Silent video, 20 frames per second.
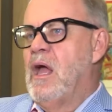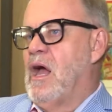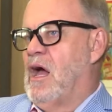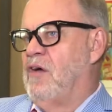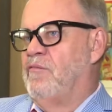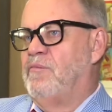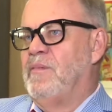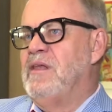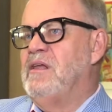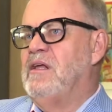
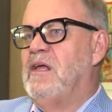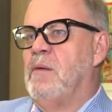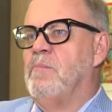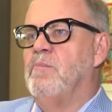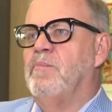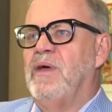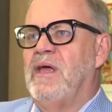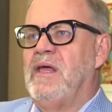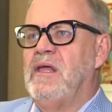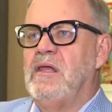I've been
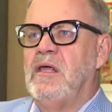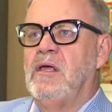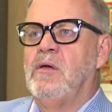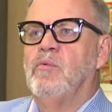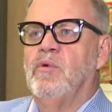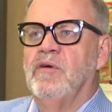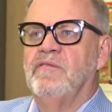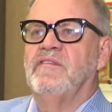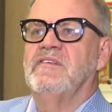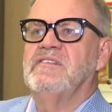
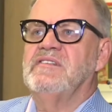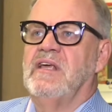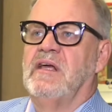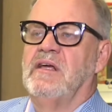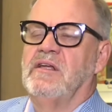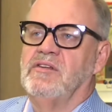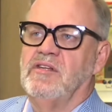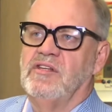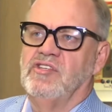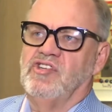campaigning with the
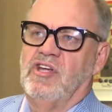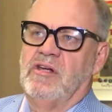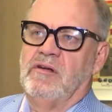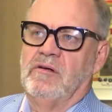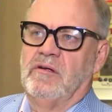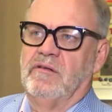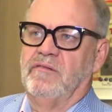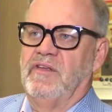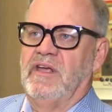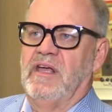Secretary
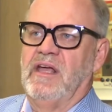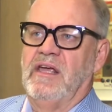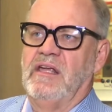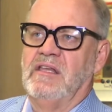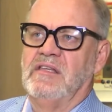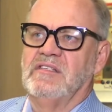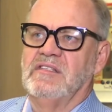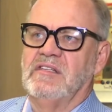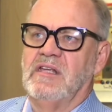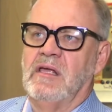General of the
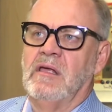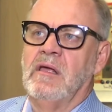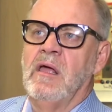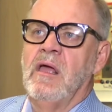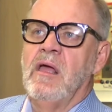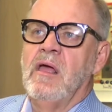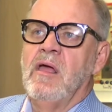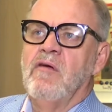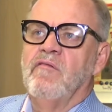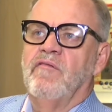ANC
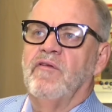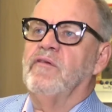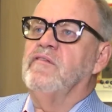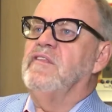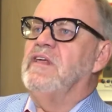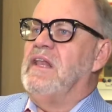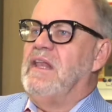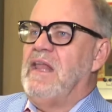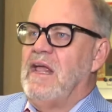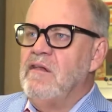through
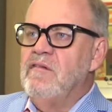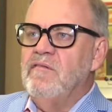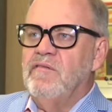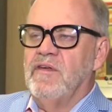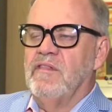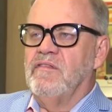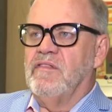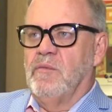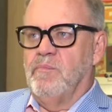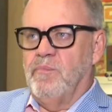the length
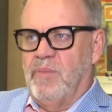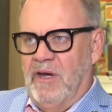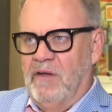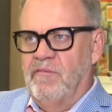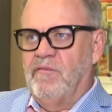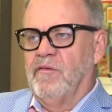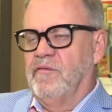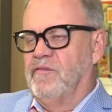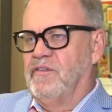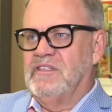and the
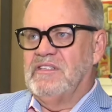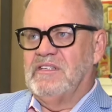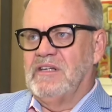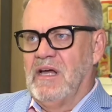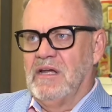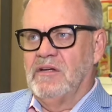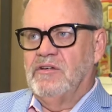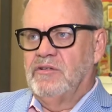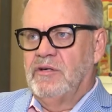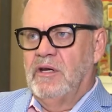breadth of this
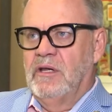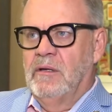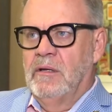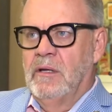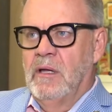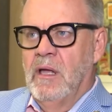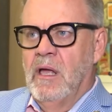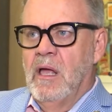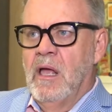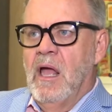country.
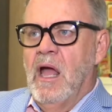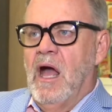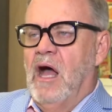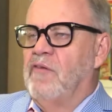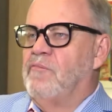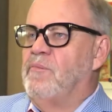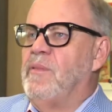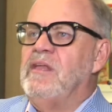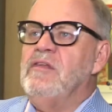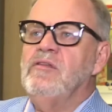
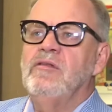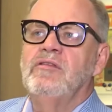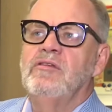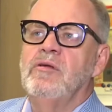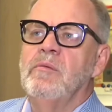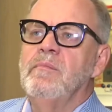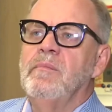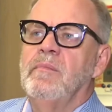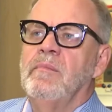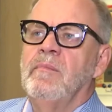I've been
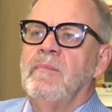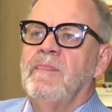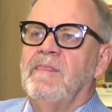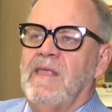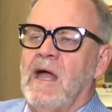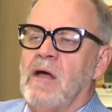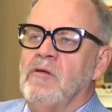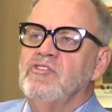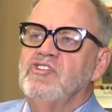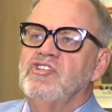to
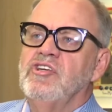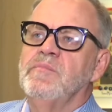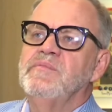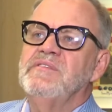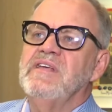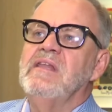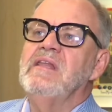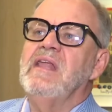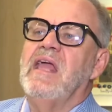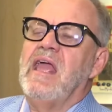townships
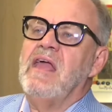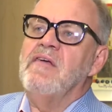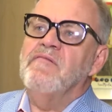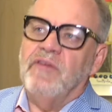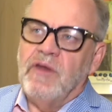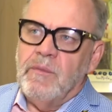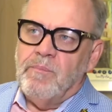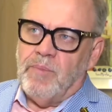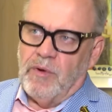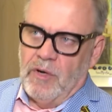in
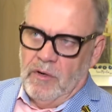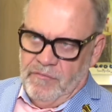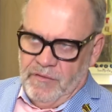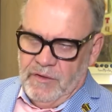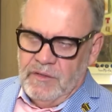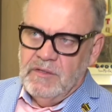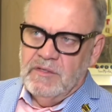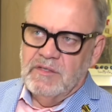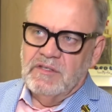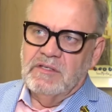every
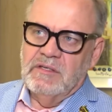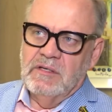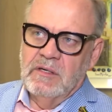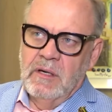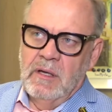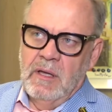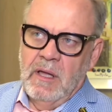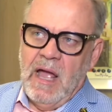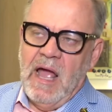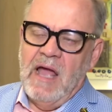province,
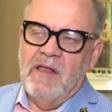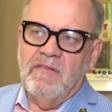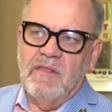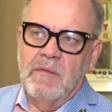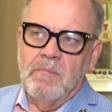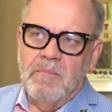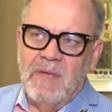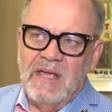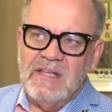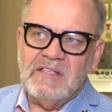and the
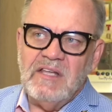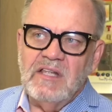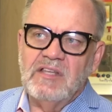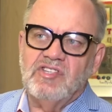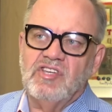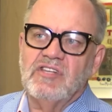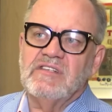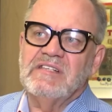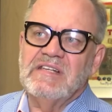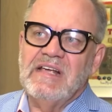
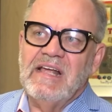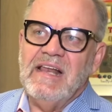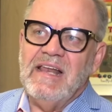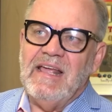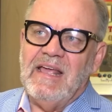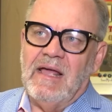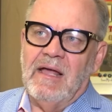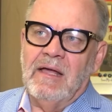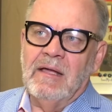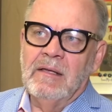message is
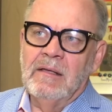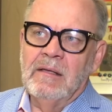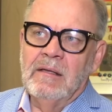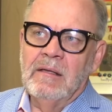clear.